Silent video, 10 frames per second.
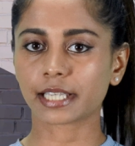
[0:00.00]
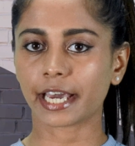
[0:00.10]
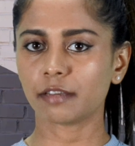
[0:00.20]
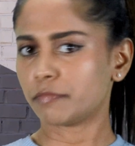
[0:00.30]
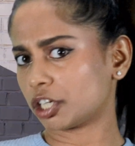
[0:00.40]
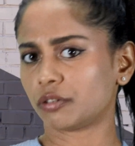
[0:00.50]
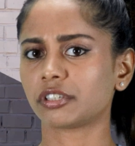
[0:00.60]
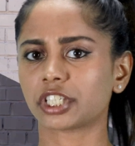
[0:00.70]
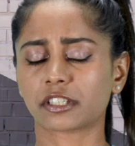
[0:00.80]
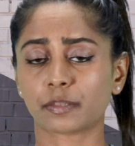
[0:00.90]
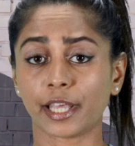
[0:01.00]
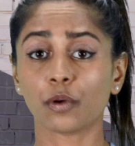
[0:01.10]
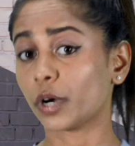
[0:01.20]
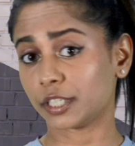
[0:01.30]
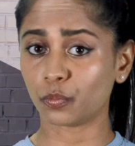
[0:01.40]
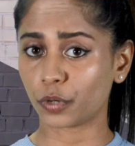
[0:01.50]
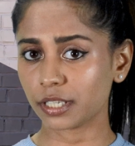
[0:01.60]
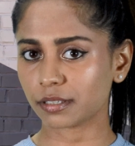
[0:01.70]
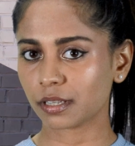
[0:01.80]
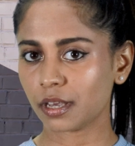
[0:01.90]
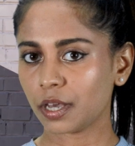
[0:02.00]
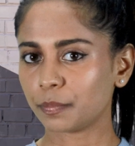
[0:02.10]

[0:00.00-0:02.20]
sky but couldn't explain what it was?